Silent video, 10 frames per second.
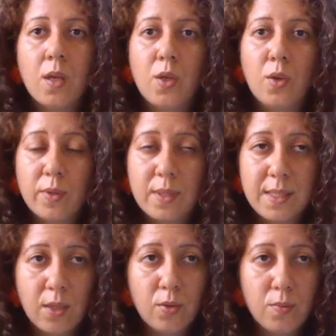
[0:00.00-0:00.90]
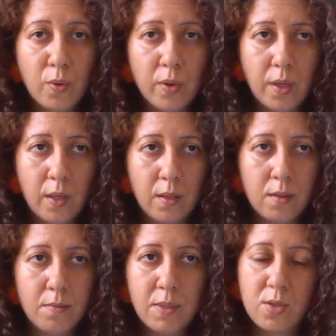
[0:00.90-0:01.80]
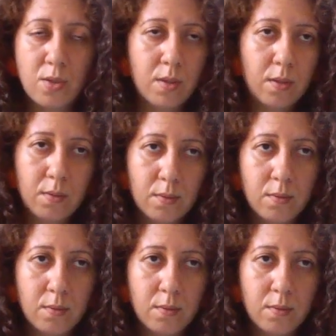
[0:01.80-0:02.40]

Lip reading: You're going to say good morning, Mr.